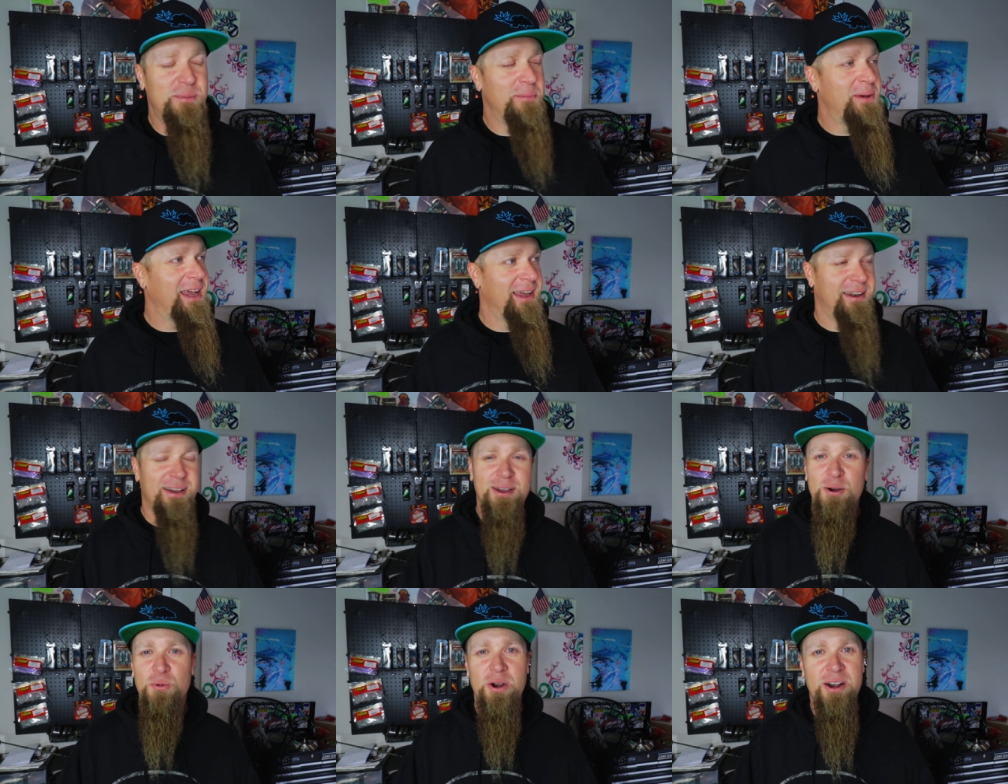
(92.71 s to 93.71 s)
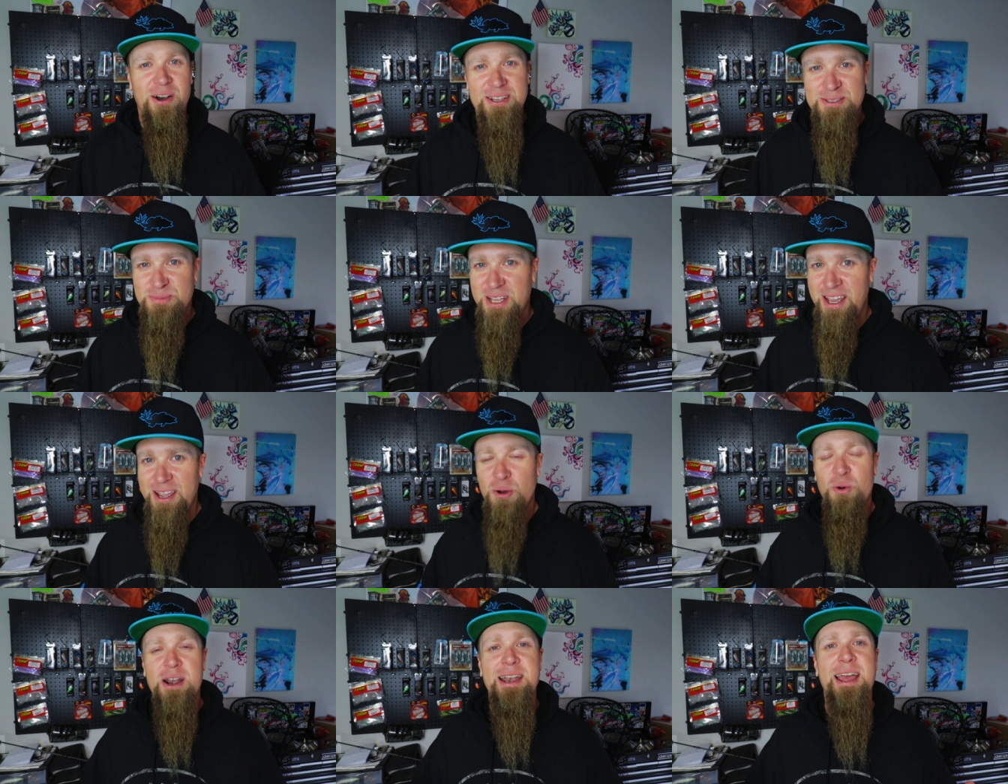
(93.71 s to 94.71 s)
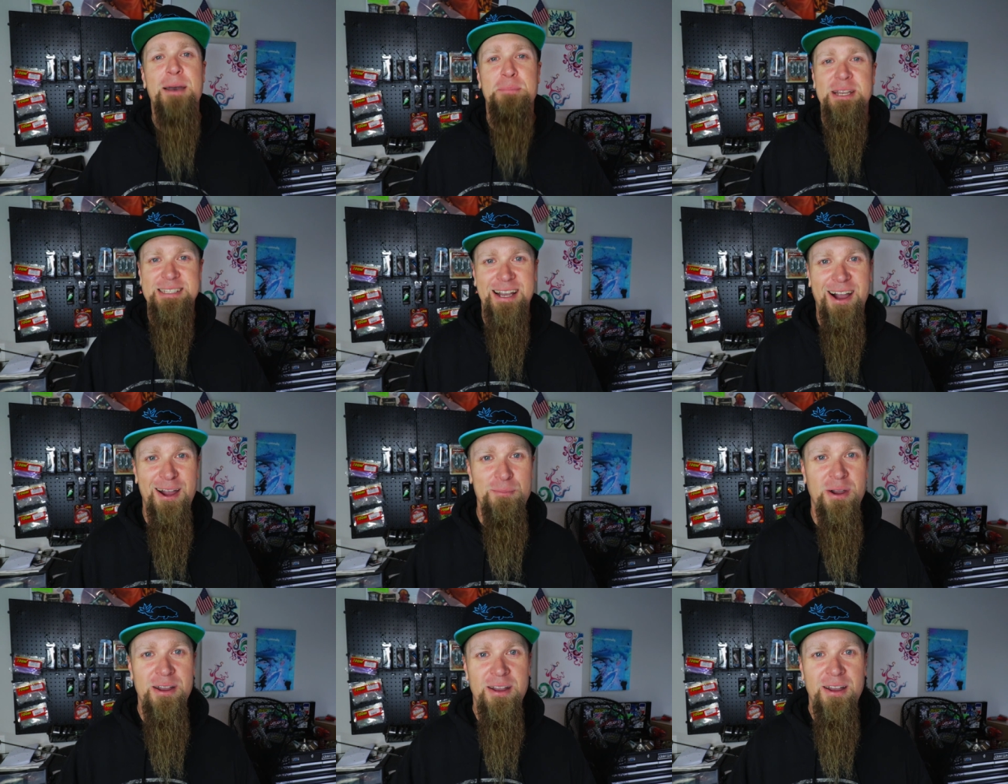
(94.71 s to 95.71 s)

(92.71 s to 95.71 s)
But man, what an awesome day, what an epic time.